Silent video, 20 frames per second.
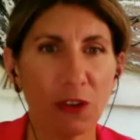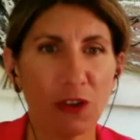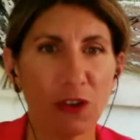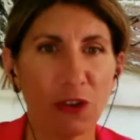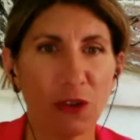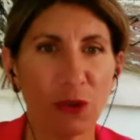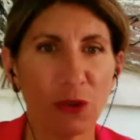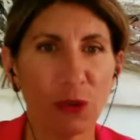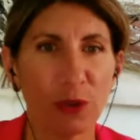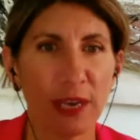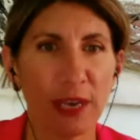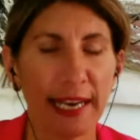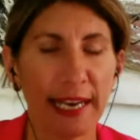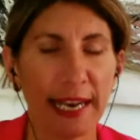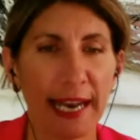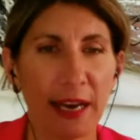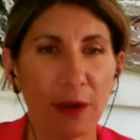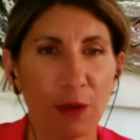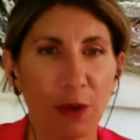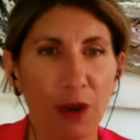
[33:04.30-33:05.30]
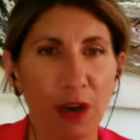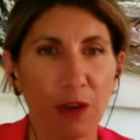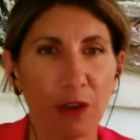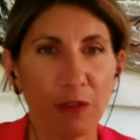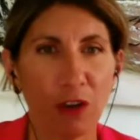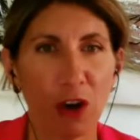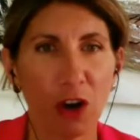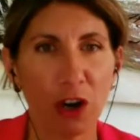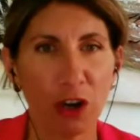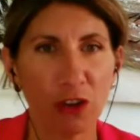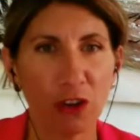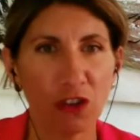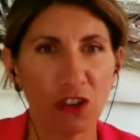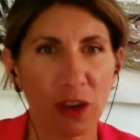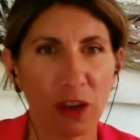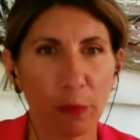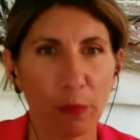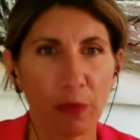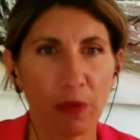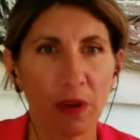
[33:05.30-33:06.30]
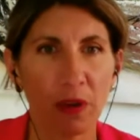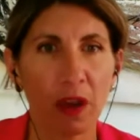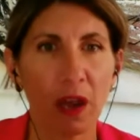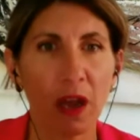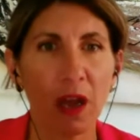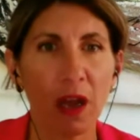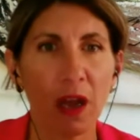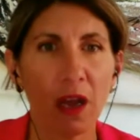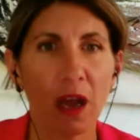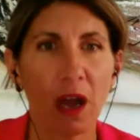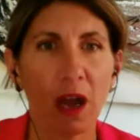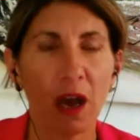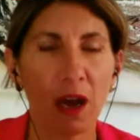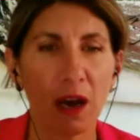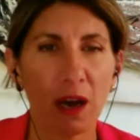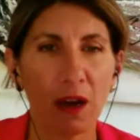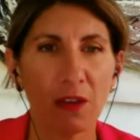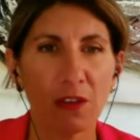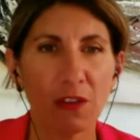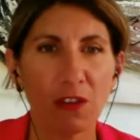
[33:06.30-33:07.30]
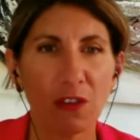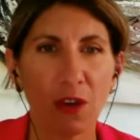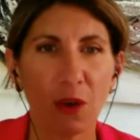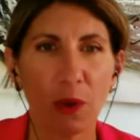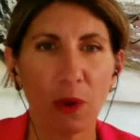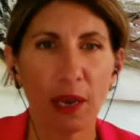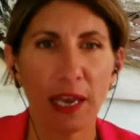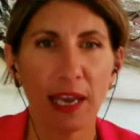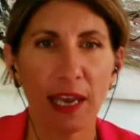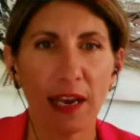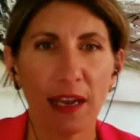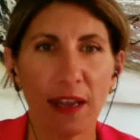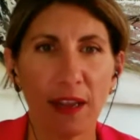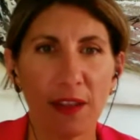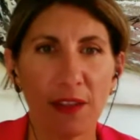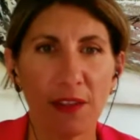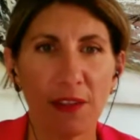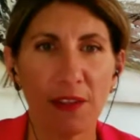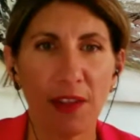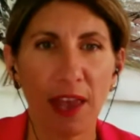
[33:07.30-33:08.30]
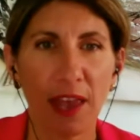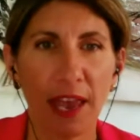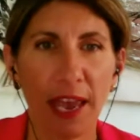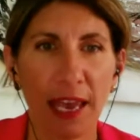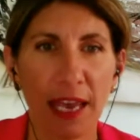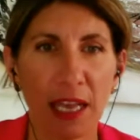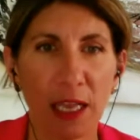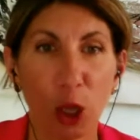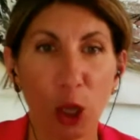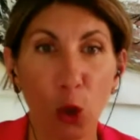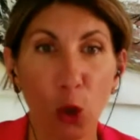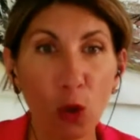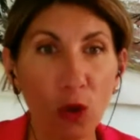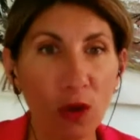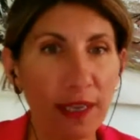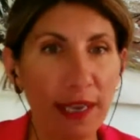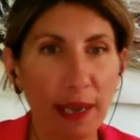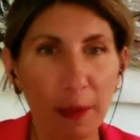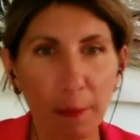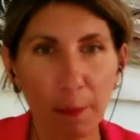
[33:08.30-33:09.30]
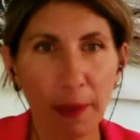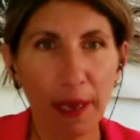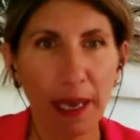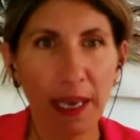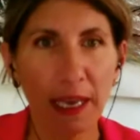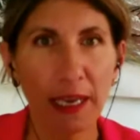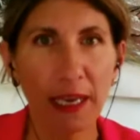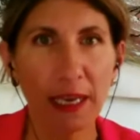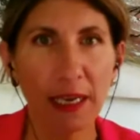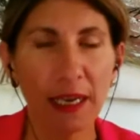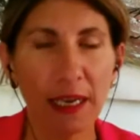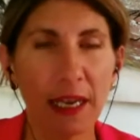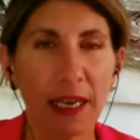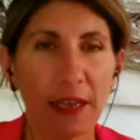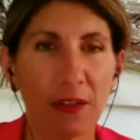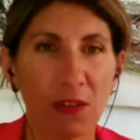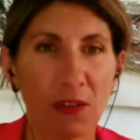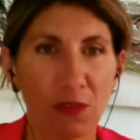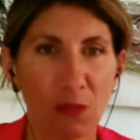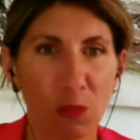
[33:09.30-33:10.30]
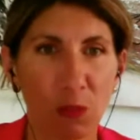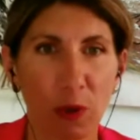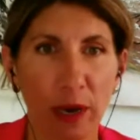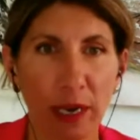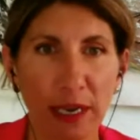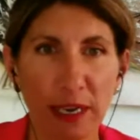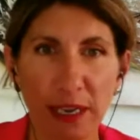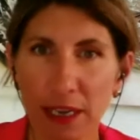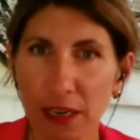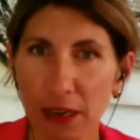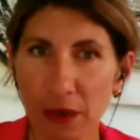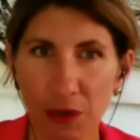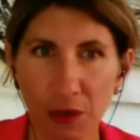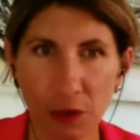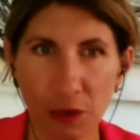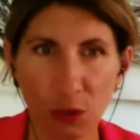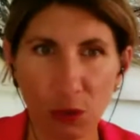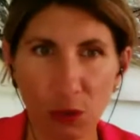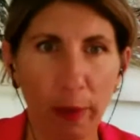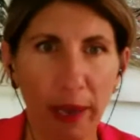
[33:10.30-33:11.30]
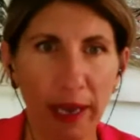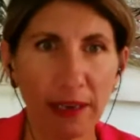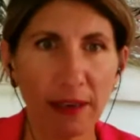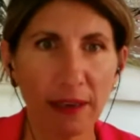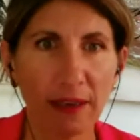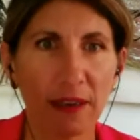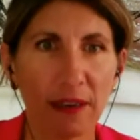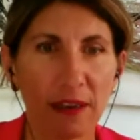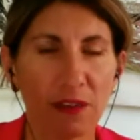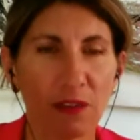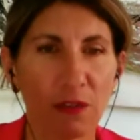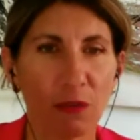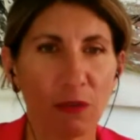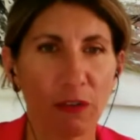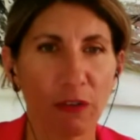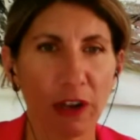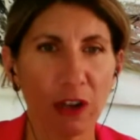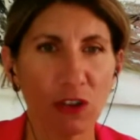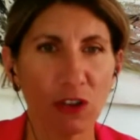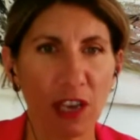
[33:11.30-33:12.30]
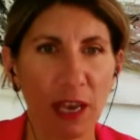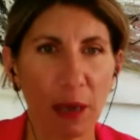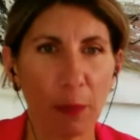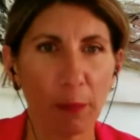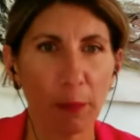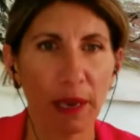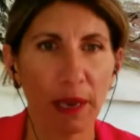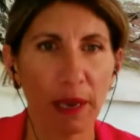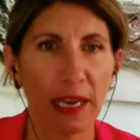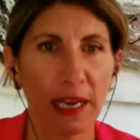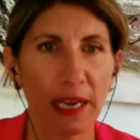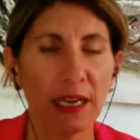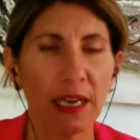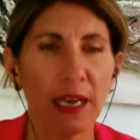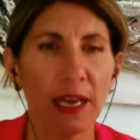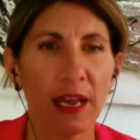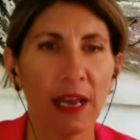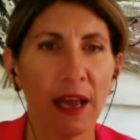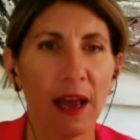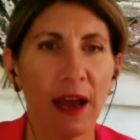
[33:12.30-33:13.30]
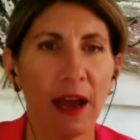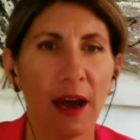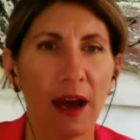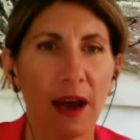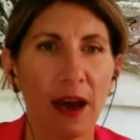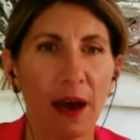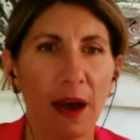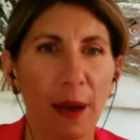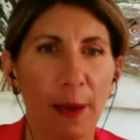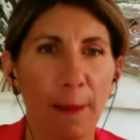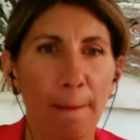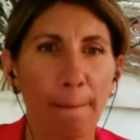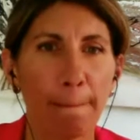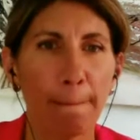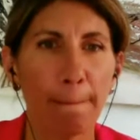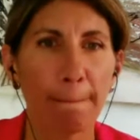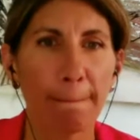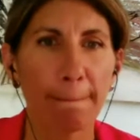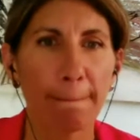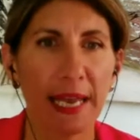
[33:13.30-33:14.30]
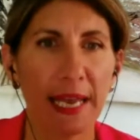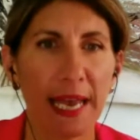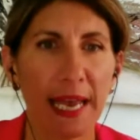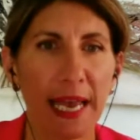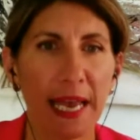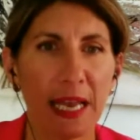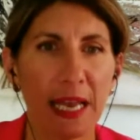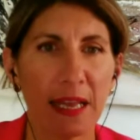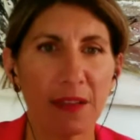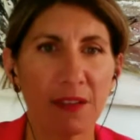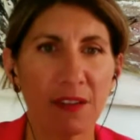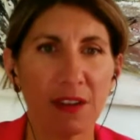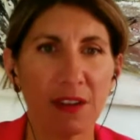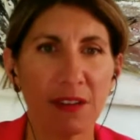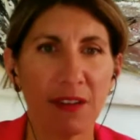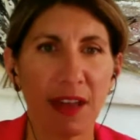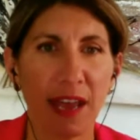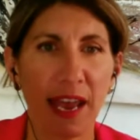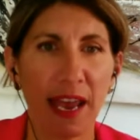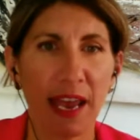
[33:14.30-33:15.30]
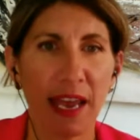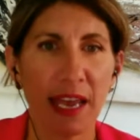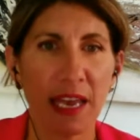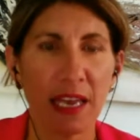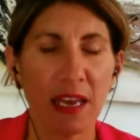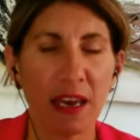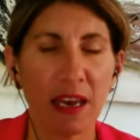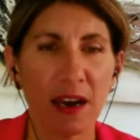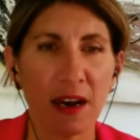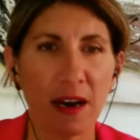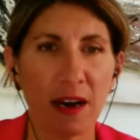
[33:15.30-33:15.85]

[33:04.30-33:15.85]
to get out of hardship. So it is a local campaign. It's right here in Quebec. It's a French campaign, and it's